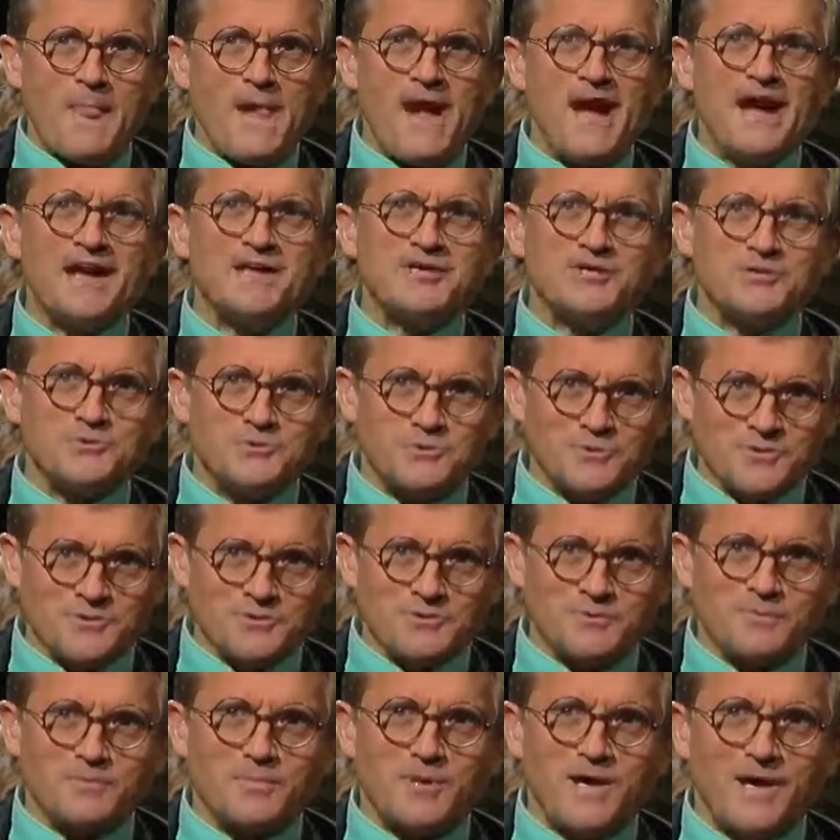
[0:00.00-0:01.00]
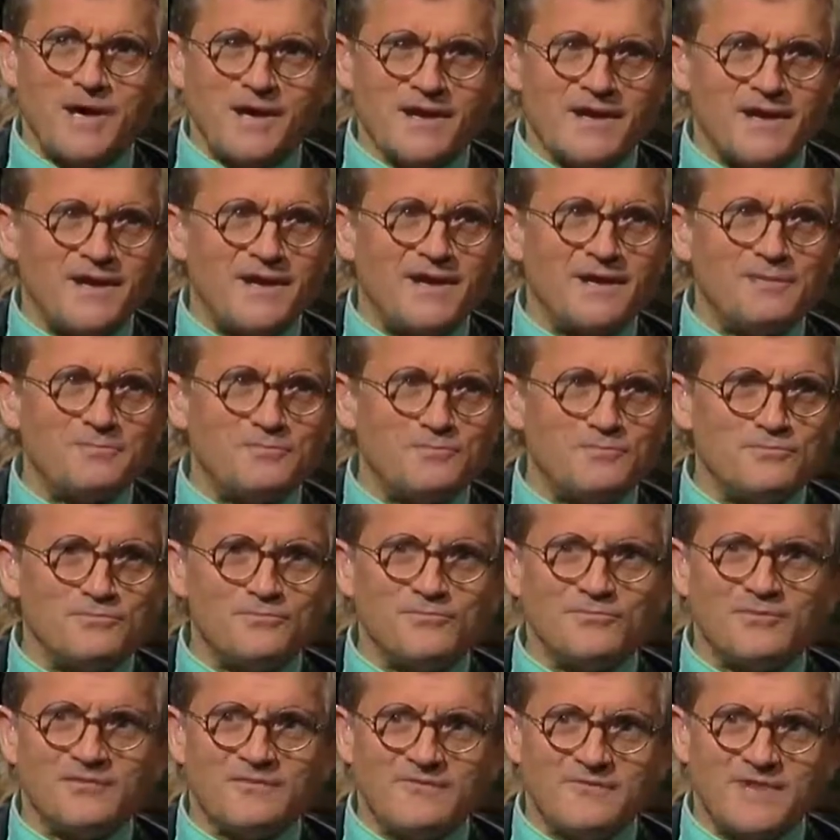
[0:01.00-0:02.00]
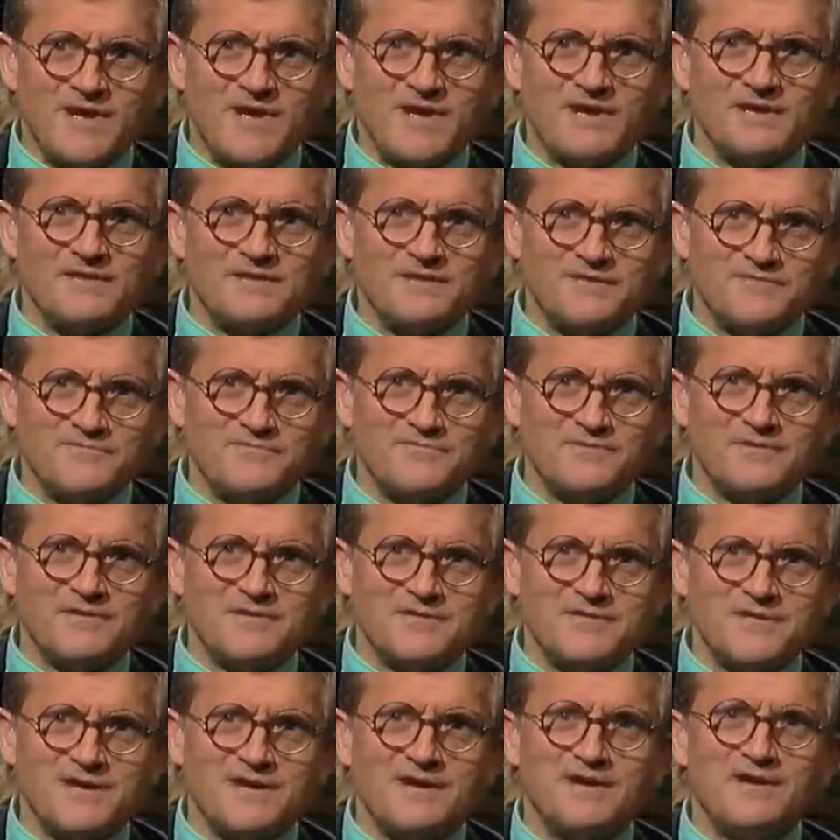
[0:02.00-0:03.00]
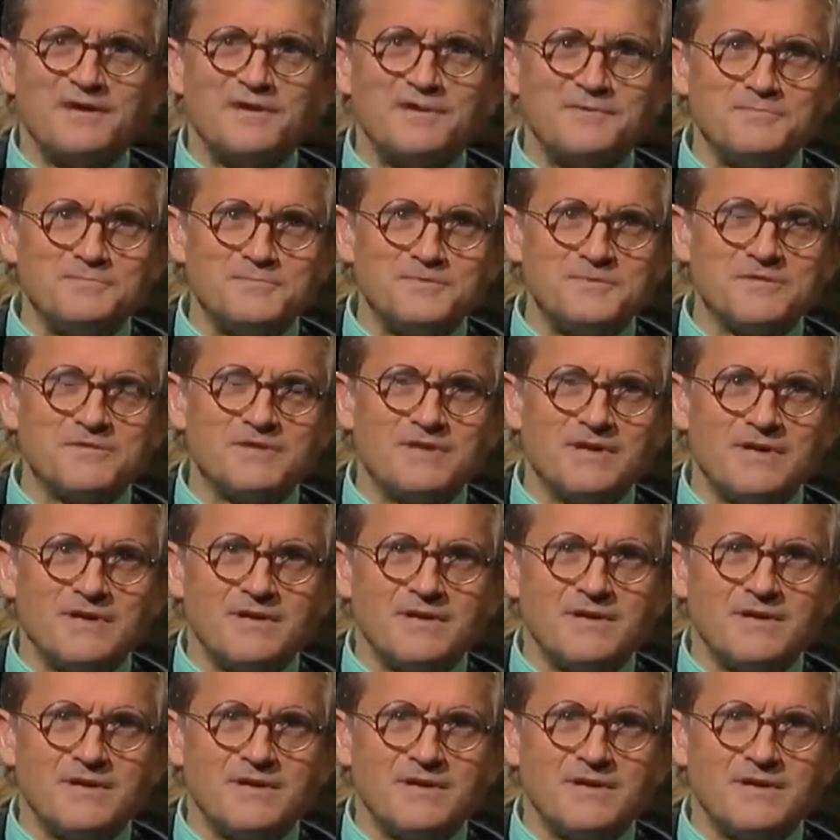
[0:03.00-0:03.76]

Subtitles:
I do look back, I am reflective at times,